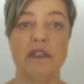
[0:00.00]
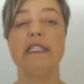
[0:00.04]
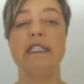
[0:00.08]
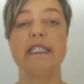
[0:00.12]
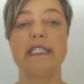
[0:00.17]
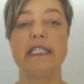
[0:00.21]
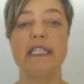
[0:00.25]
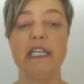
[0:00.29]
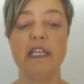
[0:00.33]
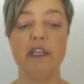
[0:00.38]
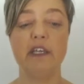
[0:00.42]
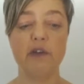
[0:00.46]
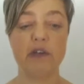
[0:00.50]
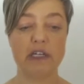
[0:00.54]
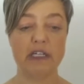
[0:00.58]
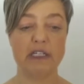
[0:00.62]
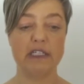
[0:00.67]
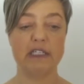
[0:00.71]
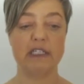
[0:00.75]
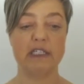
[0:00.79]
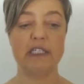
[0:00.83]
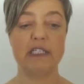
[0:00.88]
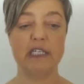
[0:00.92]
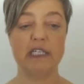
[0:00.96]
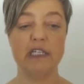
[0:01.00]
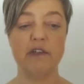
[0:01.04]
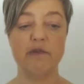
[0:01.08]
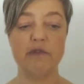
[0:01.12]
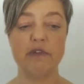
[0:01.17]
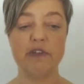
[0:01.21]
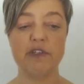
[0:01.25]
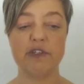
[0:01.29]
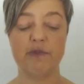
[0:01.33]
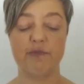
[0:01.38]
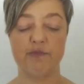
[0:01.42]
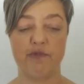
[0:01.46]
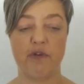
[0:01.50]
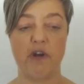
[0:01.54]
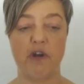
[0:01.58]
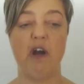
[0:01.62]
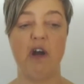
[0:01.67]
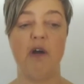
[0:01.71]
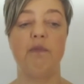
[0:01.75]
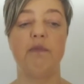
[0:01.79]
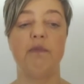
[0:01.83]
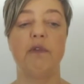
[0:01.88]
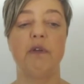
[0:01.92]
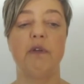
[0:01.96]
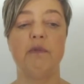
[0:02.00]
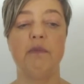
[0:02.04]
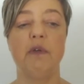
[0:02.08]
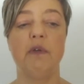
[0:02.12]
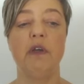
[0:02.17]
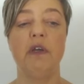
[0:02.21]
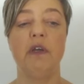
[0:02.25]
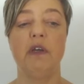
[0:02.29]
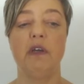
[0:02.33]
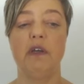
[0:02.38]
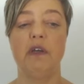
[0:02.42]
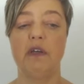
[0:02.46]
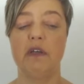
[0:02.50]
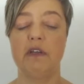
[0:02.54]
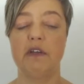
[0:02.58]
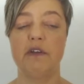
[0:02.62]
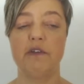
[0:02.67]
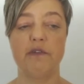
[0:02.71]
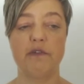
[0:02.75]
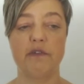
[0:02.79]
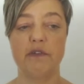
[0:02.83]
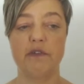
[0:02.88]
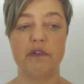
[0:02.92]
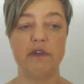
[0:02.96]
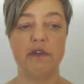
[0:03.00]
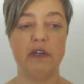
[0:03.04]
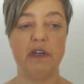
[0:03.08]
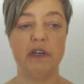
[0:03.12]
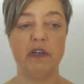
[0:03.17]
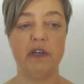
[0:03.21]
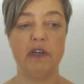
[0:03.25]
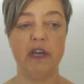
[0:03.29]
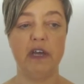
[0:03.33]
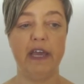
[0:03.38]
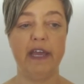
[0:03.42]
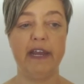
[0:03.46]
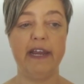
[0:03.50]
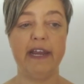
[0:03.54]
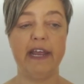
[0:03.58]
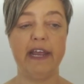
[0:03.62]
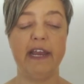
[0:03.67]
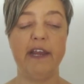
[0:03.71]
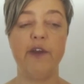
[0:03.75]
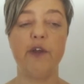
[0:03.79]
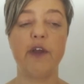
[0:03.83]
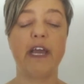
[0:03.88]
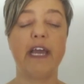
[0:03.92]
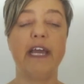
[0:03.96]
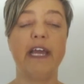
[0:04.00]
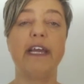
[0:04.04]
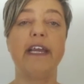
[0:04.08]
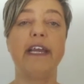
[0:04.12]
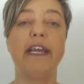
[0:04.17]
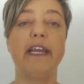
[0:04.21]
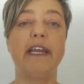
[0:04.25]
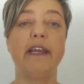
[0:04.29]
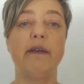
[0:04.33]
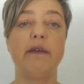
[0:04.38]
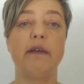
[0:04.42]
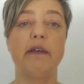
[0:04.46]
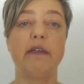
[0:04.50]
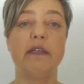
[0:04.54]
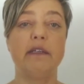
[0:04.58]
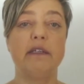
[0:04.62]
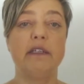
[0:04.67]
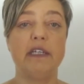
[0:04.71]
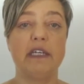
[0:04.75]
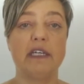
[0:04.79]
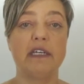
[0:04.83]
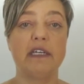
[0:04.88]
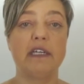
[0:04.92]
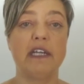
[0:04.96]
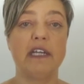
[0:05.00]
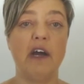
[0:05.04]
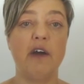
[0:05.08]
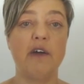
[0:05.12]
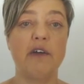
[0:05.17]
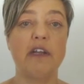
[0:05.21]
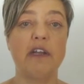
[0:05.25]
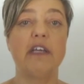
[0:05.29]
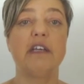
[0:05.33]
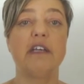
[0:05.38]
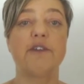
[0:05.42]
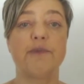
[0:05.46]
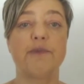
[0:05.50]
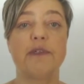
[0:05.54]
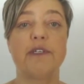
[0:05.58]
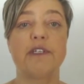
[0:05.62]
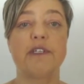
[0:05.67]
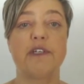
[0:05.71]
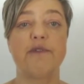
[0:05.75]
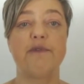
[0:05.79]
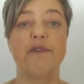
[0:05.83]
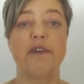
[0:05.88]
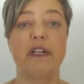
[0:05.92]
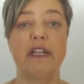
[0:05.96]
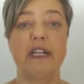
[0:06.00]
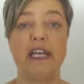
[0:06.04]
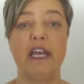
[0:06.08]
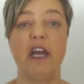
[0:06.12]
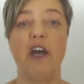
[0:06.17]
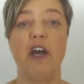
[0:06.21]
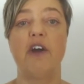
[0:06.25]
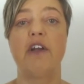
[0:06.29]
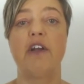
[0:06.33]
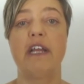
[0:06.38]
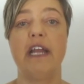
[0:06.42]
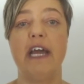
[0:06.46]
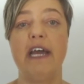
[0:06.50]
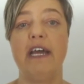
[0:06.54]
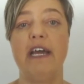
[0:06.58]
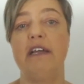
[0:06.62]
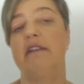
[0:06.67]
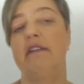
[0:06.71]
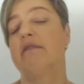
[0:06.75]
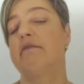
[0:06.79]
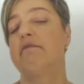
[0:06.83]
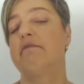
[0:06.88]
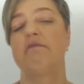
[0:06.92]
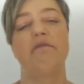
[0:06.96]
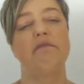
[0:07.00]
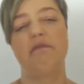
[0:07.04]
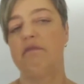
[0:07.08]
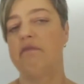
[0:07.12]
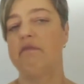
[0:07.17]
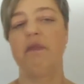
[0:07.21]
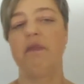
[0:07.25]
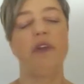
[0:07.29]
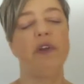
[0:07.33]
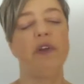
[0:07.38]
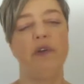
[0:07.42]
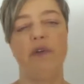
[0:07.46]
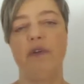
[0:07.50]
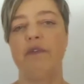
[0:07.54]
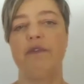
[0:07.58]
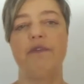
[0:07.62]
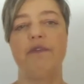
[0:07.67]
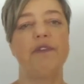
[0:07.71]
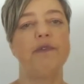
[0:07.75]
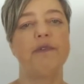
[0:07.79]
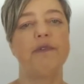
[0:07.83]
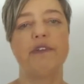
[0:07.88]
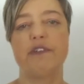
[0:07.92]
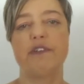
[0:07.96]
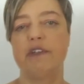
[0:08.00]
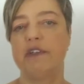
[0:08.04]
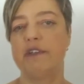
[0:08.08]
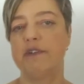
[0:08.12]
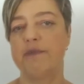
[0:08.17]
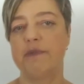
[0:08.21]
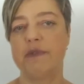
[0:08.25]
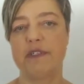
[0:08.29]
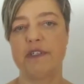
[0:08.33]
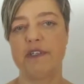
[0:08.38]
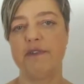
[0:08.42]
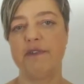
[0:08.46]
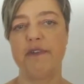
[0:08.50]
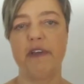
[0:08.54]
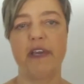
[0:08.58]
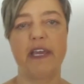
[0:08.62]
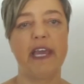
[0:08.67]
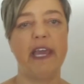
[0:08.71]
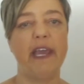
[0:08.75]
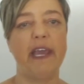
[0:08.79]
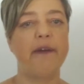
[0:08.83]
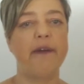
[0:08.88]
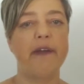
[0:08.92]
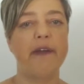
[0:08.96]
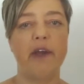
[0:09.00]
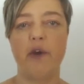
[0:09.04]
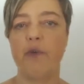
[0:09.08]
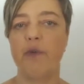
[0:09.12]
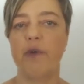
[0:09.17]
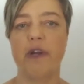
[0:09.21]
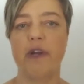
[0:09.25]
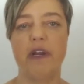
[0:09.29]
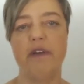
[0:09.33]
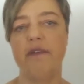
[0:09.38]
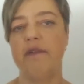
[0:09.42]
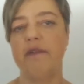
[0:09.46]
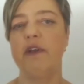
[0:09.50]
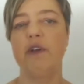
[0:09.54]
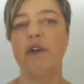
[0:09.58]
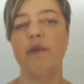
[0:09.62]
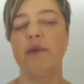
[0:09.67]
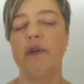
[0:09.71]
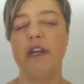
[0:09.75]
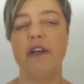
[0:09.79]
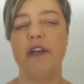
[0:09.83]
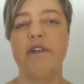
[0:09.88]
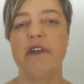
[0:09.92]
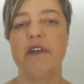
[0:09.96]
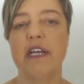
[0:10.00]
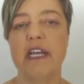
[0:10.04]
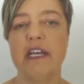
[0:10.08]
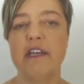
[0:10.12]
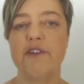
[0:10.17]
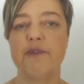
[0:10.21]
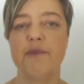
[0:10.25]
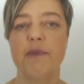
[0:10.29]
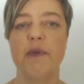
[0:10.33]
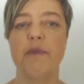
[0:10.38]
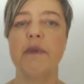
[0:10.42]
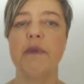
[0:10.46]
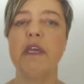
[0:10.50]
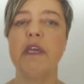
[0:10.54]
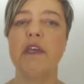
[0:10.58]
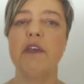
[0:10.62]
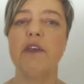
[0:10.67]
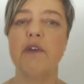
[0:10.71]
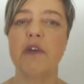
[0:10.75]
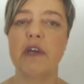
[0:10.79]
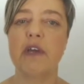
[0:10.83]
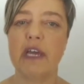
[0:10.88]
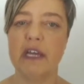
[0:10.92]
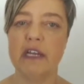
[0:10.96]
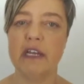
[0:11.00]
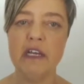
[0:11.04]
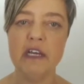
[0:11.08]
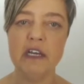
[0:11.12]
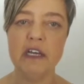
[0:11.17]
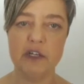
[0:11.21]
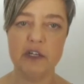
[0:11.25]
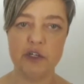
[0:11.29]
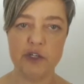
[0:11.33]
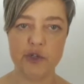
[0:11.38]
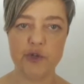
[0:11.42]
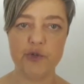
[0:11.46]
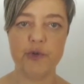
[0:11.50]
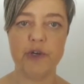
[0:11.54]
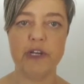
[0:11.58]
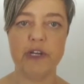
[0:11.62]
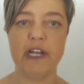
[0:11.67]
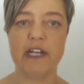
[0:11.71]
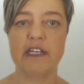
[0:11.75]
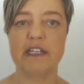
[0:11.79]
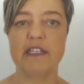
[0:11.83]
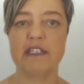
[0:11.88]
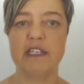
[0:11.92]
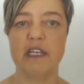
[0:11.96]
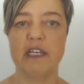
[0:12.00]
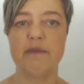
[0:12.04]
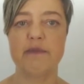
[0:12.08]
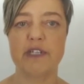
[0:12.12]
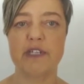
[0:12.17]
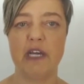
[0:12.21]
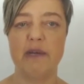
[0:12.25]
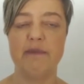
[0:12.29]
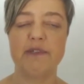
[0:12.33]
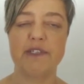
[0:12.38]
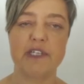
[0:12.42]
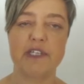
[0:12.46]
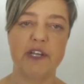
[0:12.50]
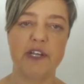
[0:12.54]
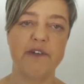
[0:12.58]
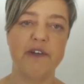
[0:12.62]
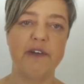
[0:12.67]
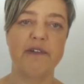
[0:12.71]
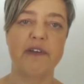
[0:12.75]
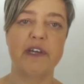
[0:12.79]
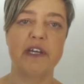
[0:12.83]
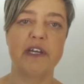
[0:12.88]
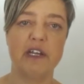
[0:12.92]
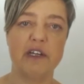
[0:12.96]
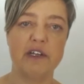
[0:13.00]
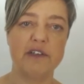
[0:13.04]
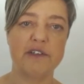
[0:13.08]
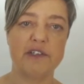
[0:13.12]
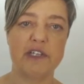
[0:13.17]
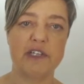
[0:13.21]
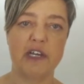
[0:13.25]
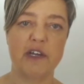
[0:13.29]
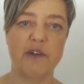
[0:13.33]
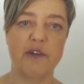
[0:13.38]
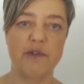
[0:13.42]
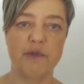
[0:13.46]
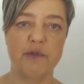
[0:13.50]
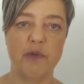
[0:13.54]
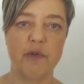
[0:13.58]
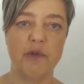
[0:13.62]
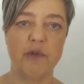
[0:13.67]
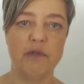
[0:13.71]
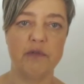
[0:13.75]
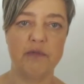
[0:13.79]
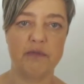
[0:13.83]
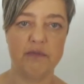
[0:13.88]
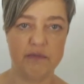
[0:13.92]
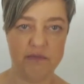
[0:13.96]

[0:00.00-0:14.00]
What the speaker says: see there is a problem, and then you can dig down specifically on that. If there is a specific area, or whatever the case may be, you can do it at the same time instead of having a second role.